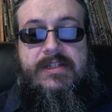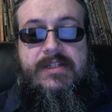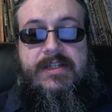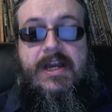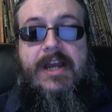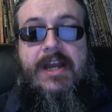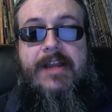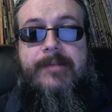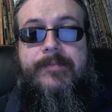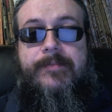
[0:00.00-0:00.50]

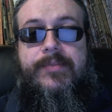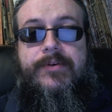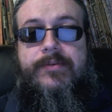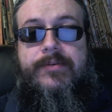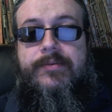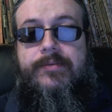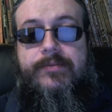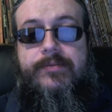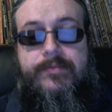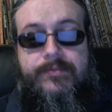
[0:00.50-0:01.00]
Skype
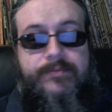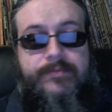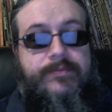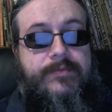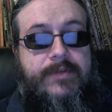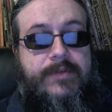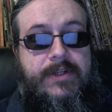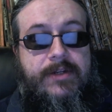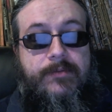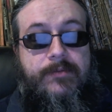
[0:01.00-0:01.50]

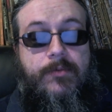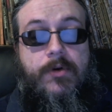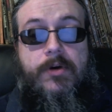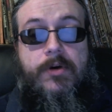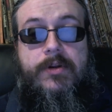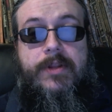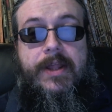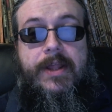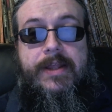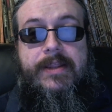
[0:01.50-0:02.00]
can
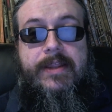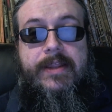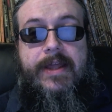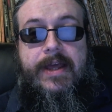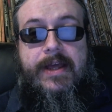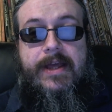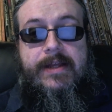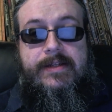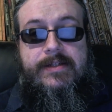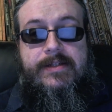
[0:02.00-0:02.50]
work like
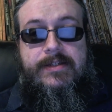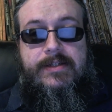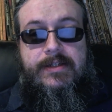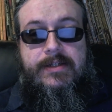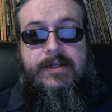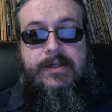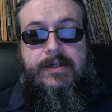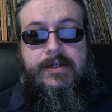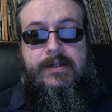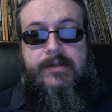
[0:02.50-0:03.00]
that.
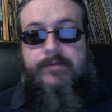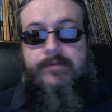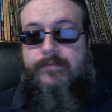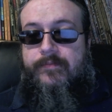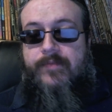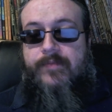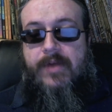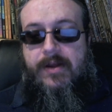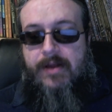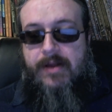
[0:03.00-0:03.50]

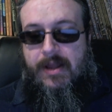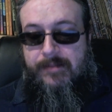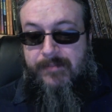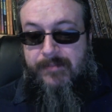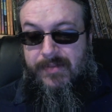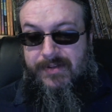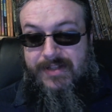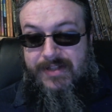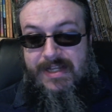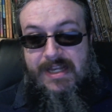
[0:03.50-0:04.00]
I
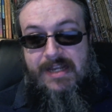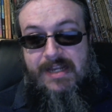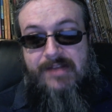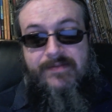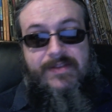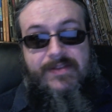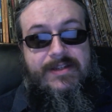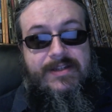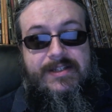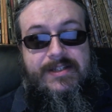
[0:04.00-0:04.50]

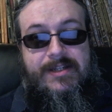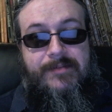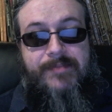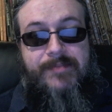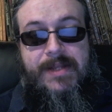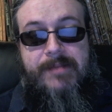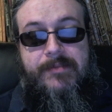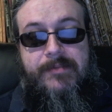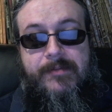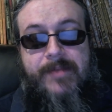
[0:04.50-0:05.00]
believe that
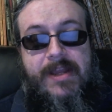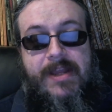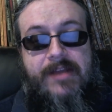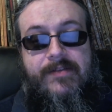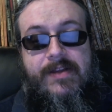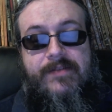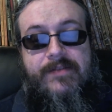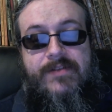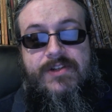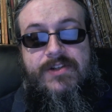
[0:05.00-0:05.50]
some people may
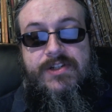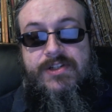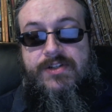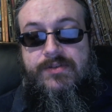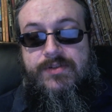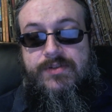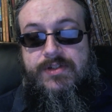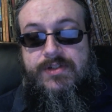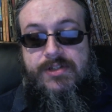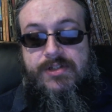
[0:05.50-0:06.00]
have even
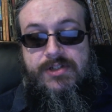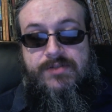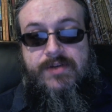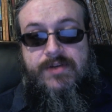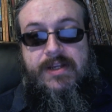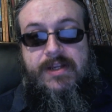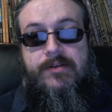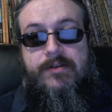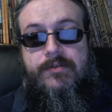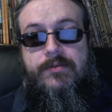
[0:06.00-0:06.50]
just used a
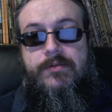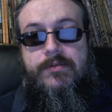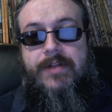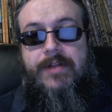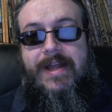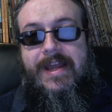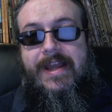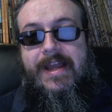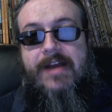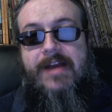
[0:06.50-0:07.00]
straight
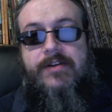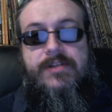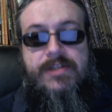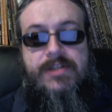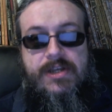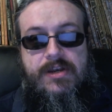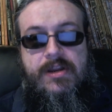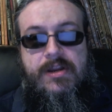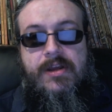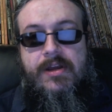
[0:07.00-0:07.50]
Google
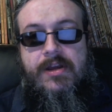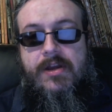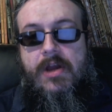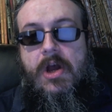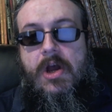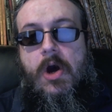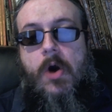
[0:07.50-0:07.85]
Hangouts and